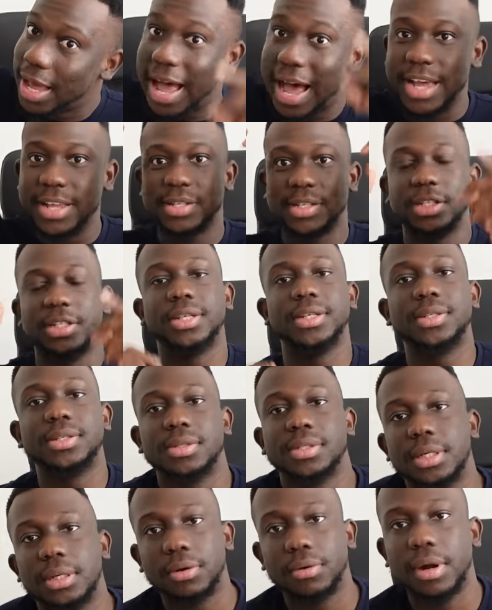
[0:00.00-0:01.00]
I suggest you
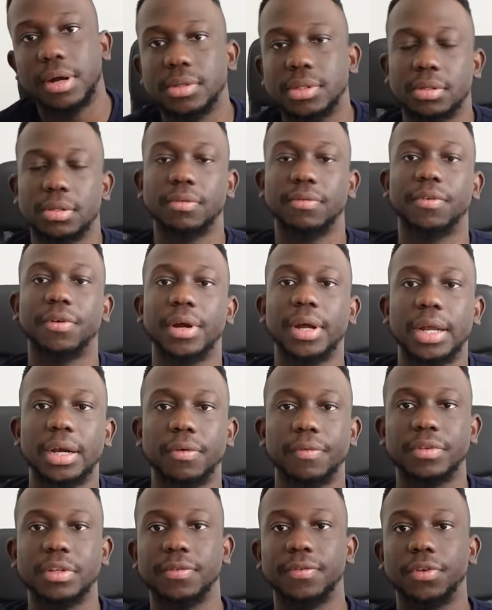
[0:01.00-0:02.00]
stick around to the very end
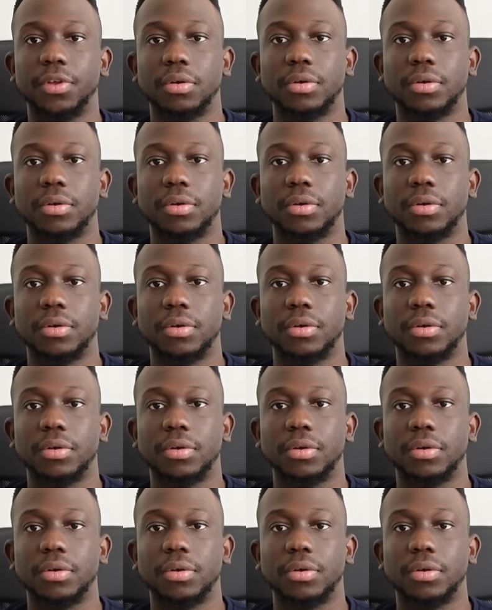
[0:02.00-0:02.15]
of this video.